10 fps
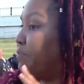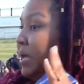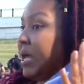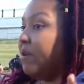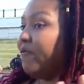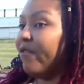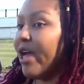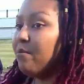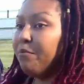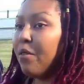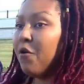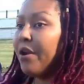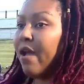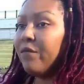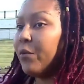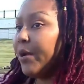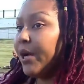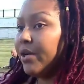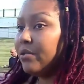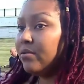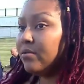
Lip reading: big, and flames blowing everywhere.